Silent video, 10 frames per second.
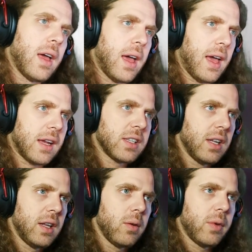
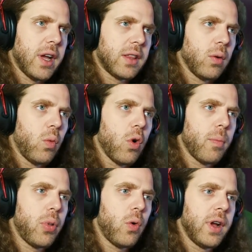Excellent. We got the warp
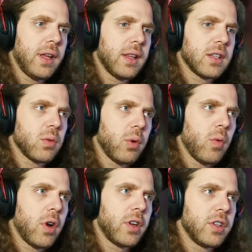point. That's what we
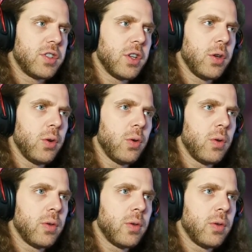wanted to do.